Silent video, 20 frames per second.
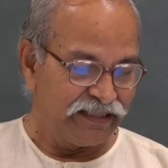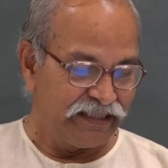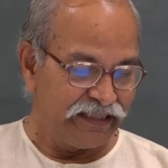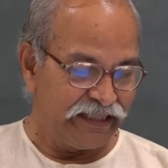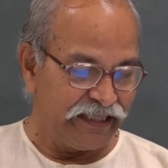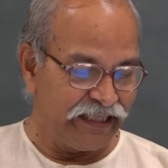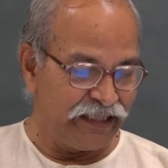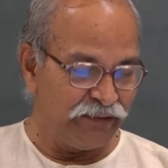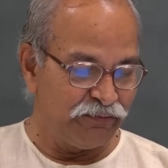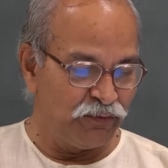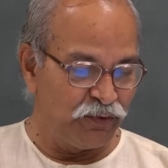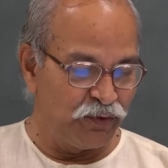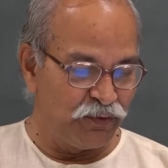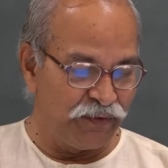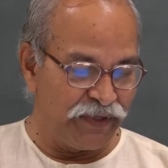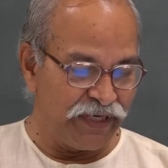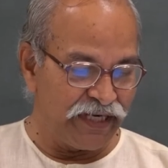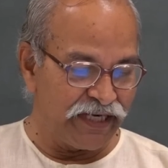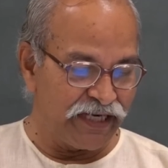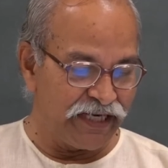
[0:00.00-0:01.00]
in
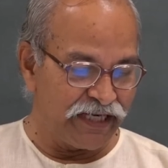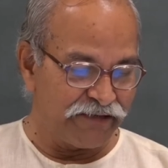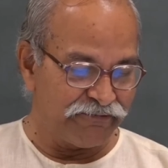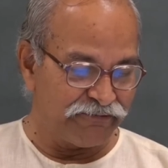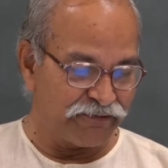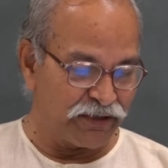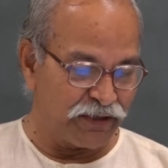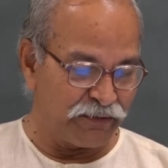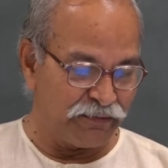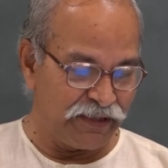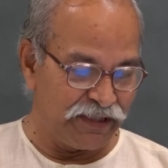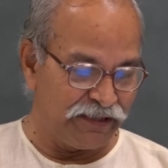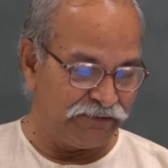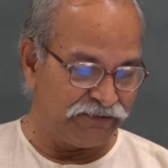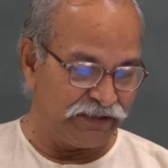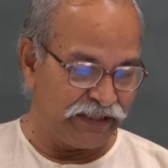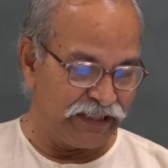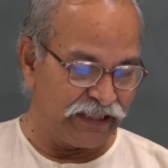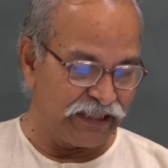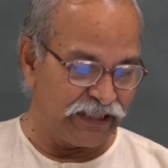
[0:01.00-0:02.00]
moving it from
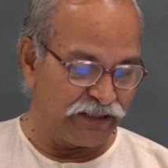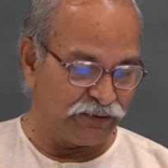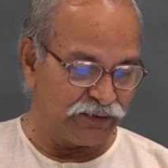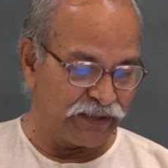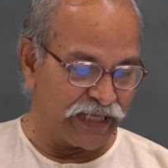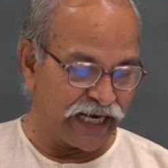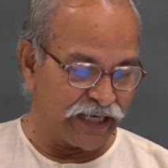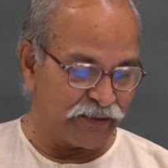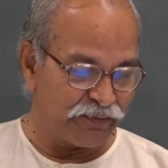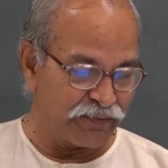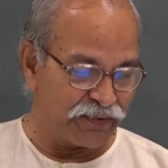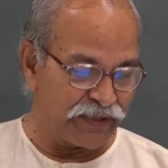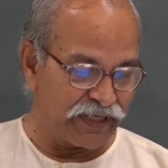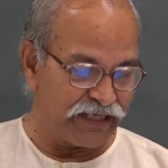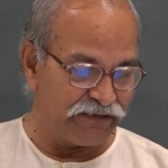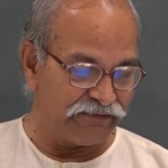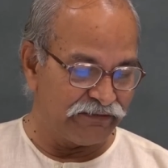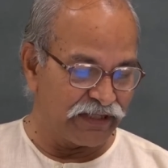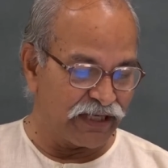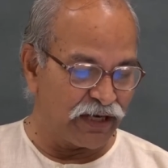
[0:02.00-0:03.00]
infinity to that
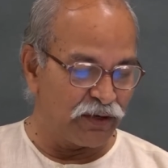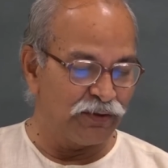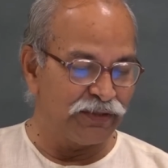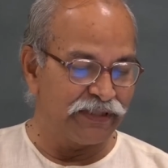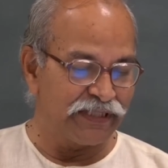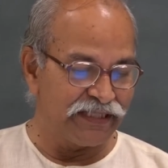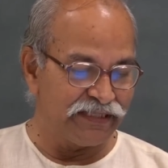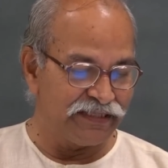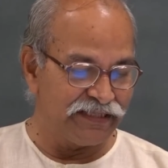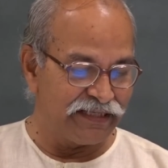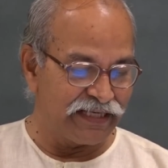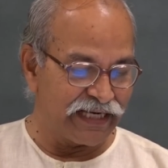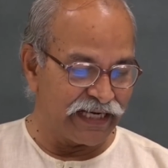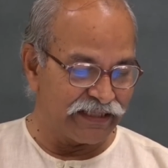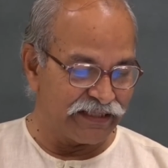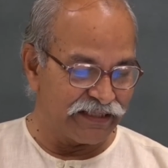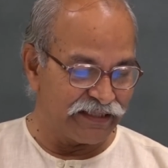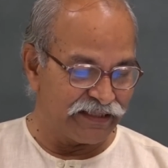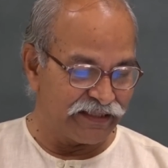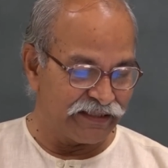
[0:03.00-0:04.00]
point without changing
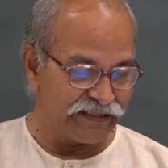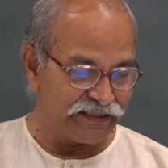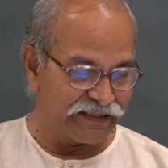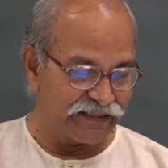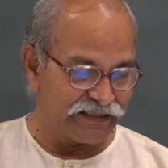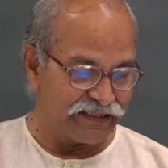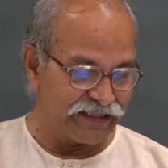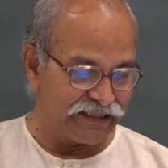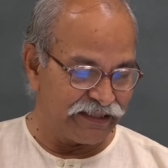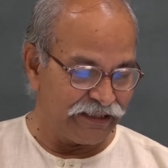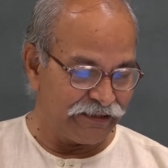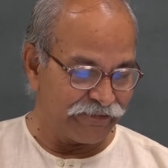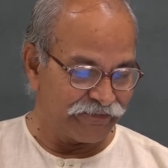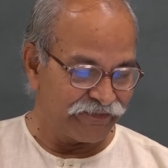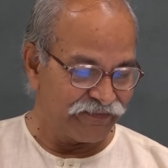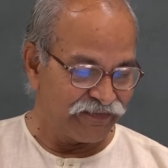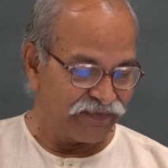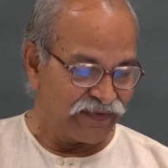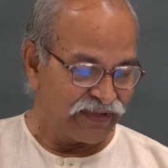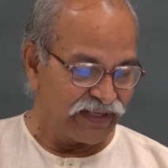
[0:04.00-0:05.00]
kinetic energy,
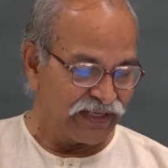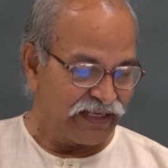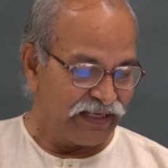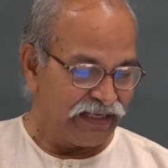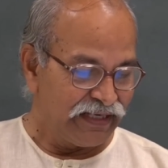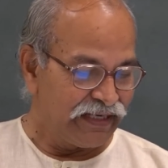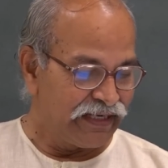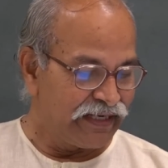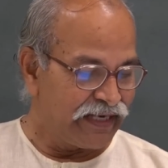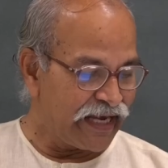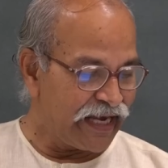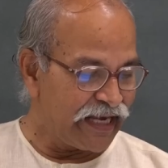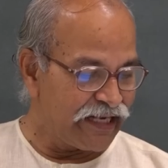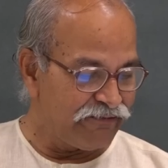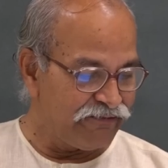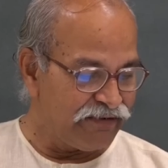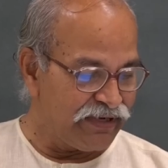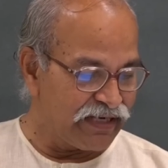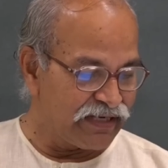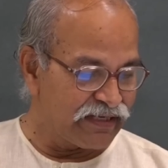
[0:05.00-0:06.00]

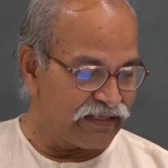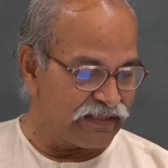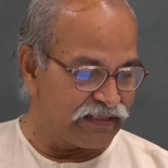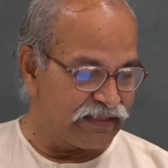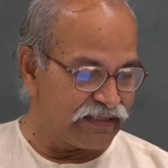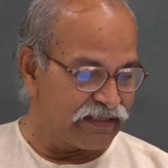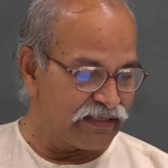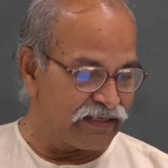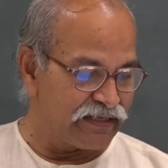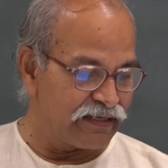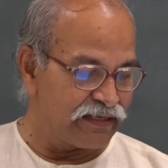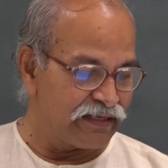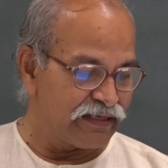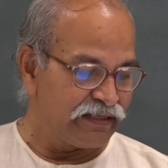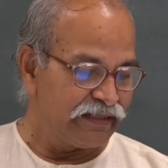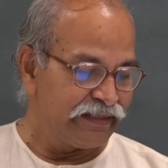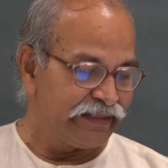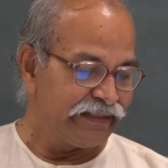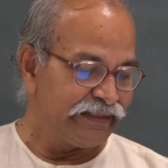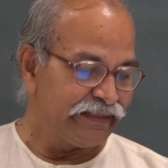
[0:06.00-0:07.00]
can we consider
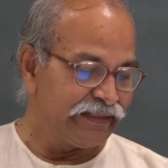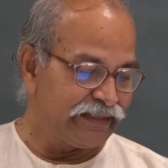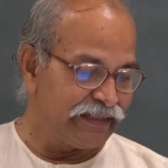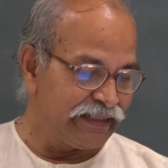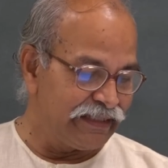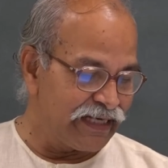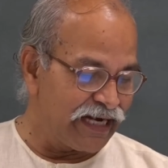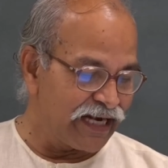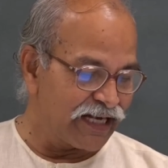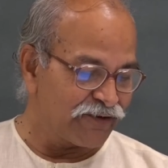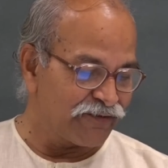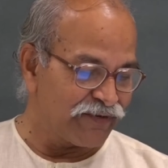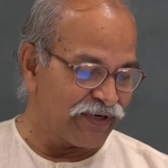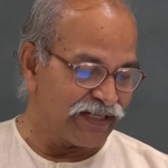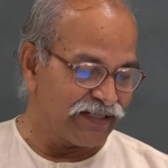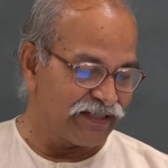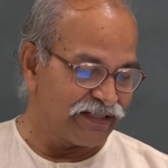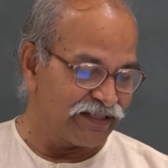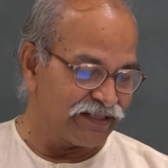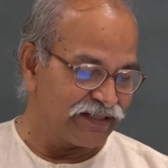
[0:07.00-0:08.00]
dr
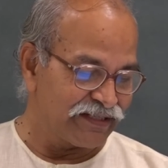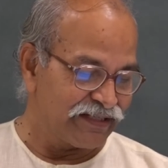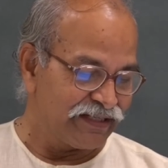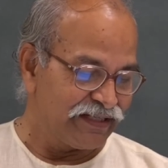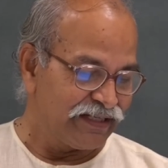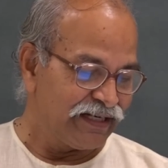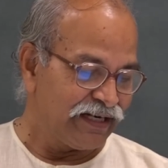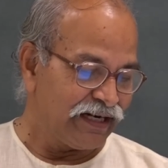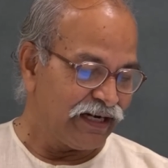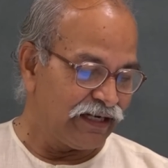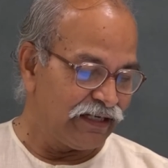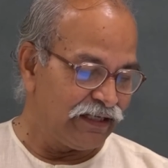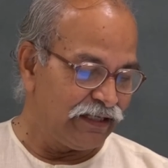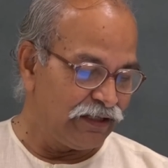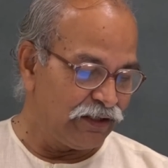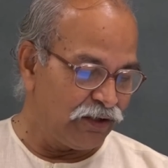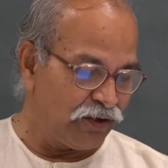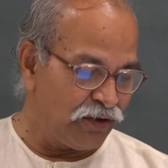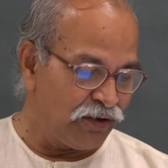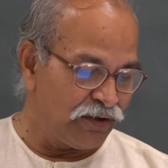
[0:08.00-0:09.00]
vector
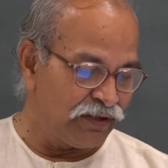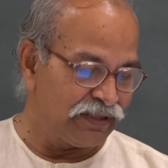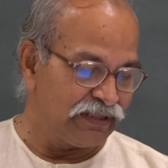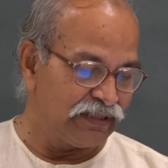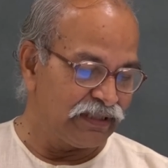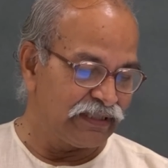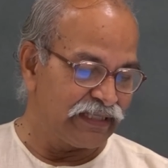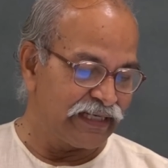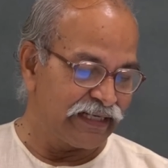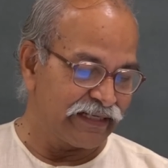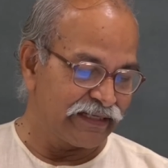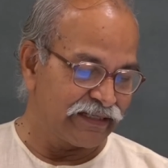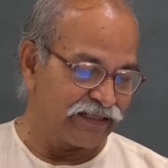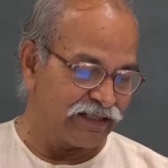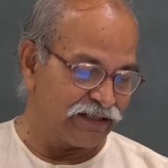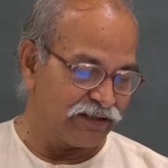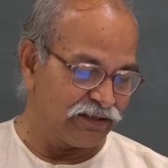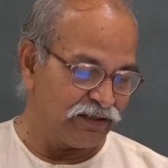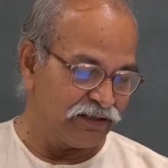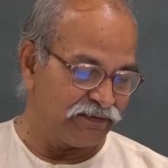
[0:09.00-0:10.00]
along the
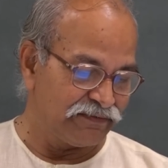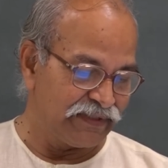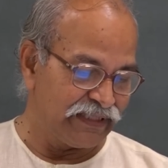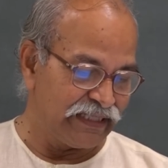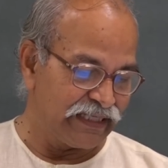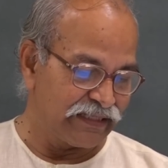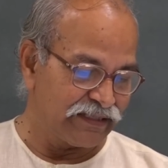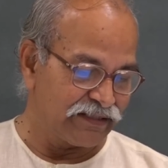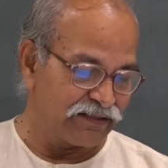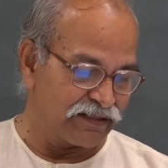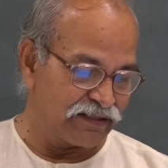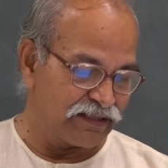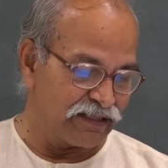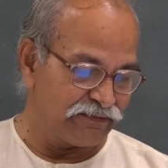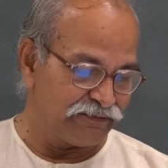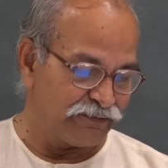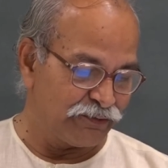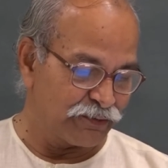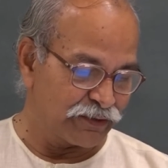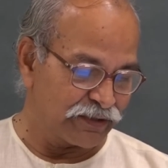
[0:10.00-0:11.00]
direction of the
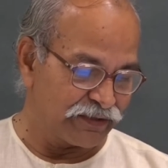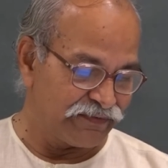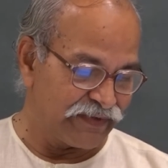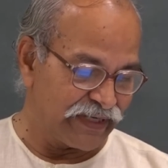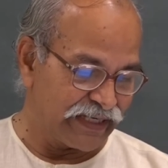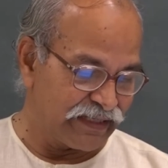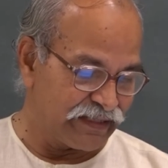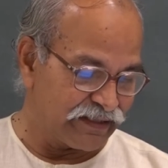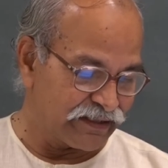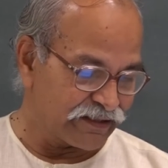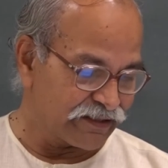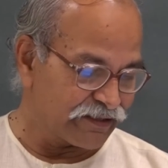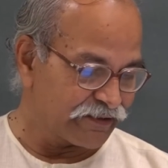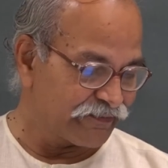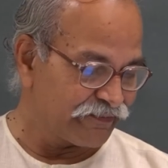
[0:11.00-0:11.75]
external force vector?